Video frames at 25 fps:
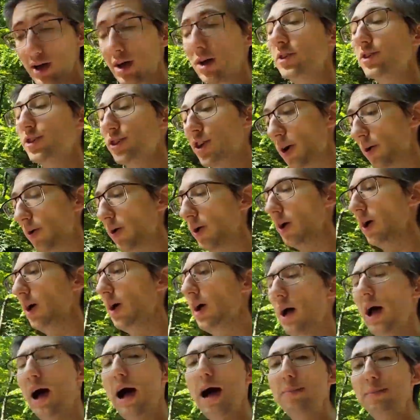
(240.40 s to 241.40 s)
So
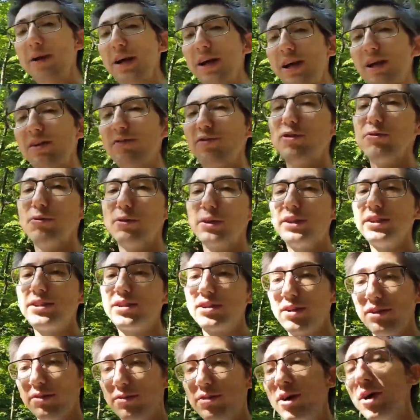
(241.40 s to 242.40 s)
I'm going to give you a list
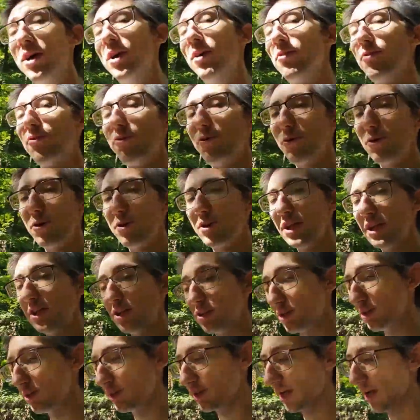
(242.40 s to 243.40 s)
of 4
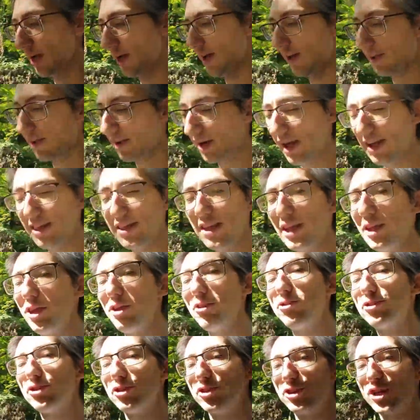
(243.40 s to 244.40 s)
teachers that I think you
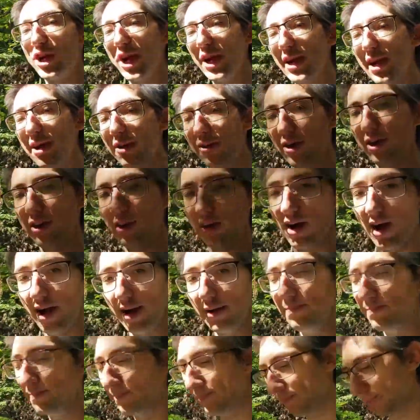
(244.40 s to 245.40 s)
should check out online,
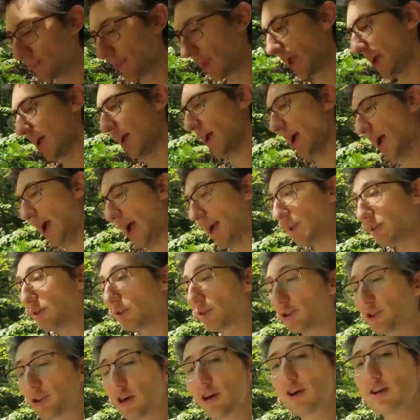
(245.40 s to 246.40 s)
and you'll
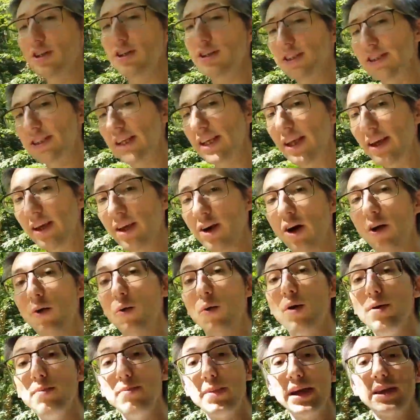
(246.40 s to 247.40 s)
start to see
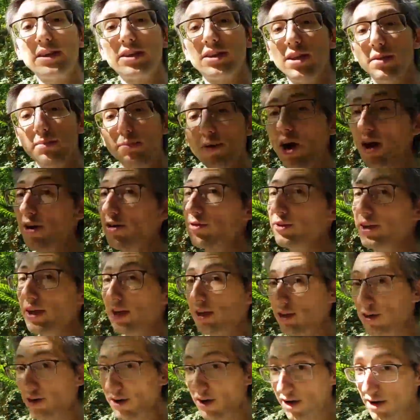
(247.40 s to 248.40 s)
what makes them not only
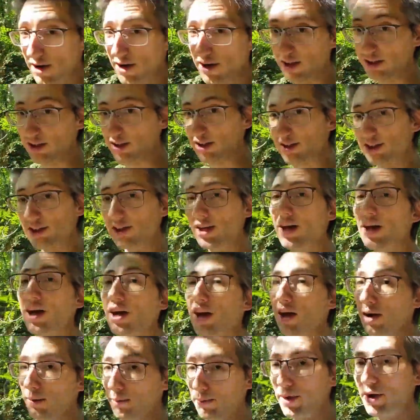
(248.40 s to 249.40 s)
good artists,
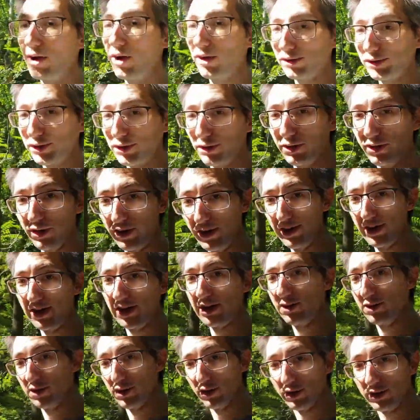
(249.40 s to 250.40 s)
but also good
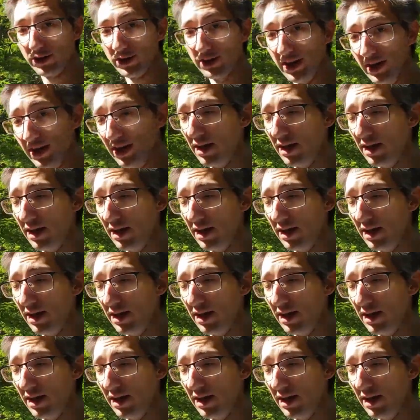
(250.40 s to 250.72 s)
teachers.